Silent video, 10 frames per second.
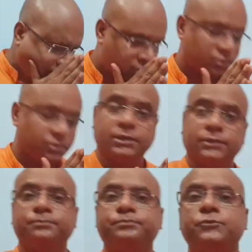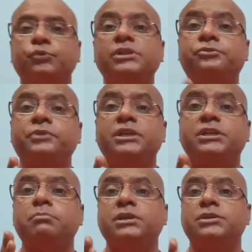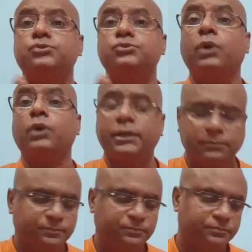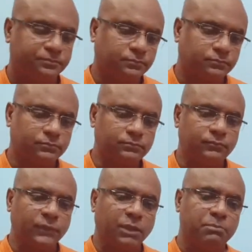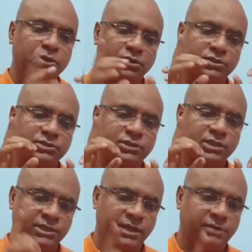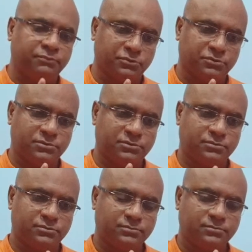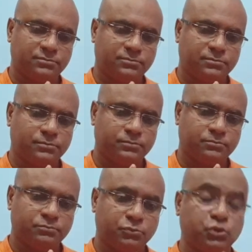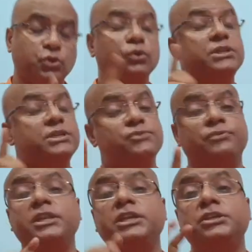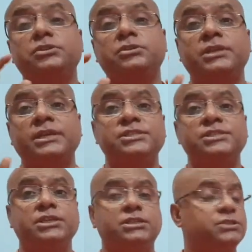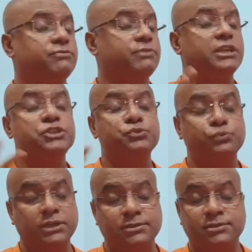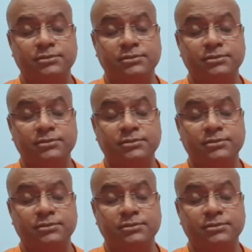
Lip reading: Sorry. We will create a mess. Why? Because the jackfruit, though it is very tasty, it is very sweet,